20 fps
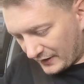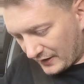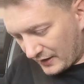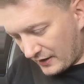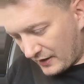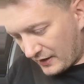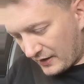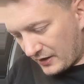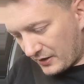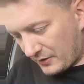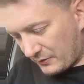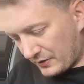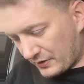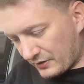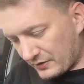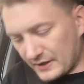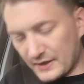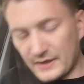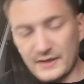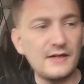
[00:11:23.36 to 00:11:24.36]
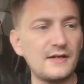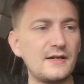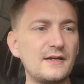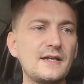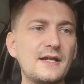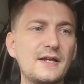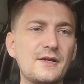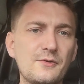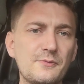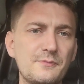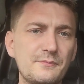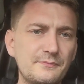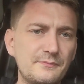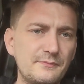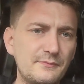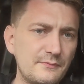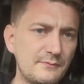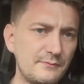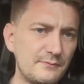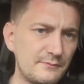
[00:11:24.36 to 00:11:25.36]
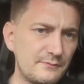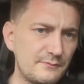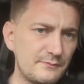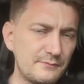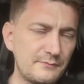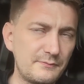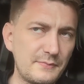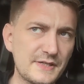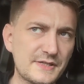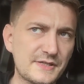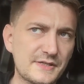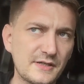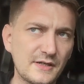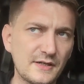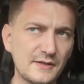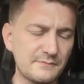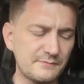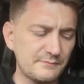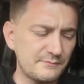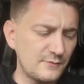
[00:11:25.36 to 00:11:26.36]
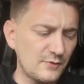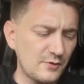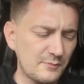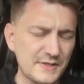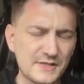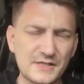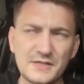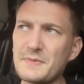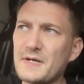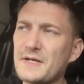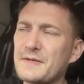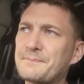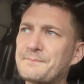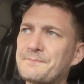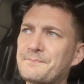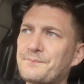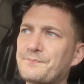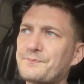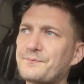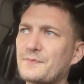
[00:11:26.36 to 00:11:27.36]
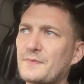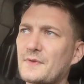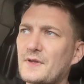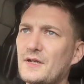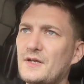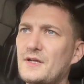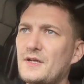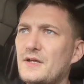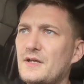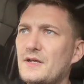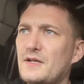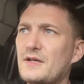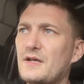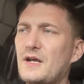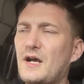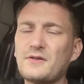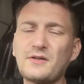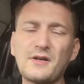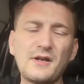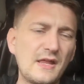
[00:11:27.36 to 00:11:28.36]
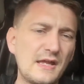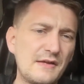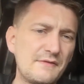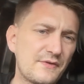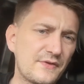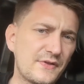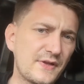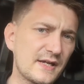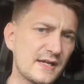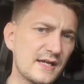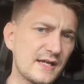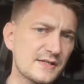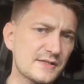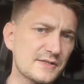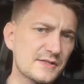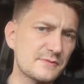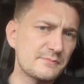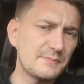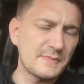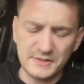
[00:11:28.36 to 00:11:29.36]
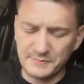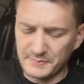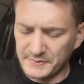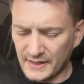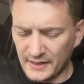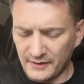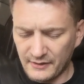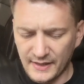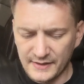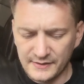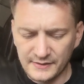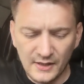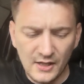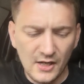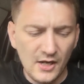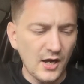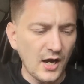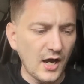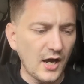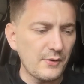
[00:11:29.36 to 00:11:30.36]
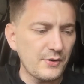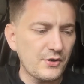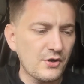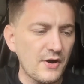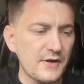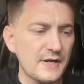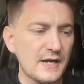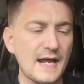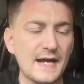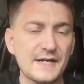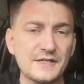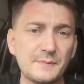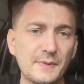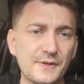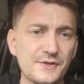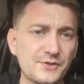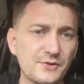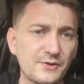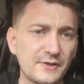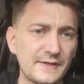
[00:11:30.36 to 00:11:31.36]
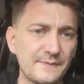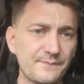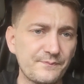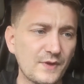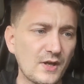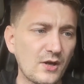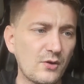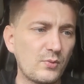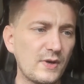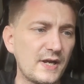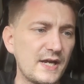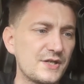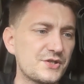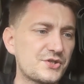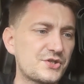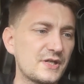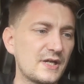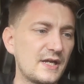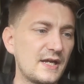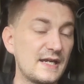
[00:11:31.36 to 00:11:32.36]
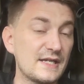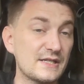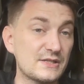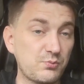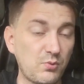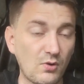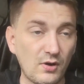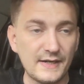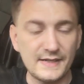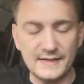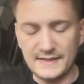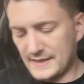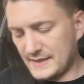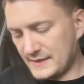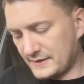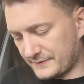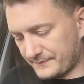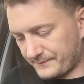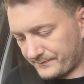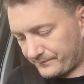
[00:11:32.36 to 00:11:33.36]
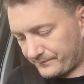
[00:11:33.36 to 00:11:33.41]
Uh, we've got a little Mr. Not Mr. Men. I don't even think it's Mr. Potato Head. Uh, we've got an Electabuzz toy, which is what I need.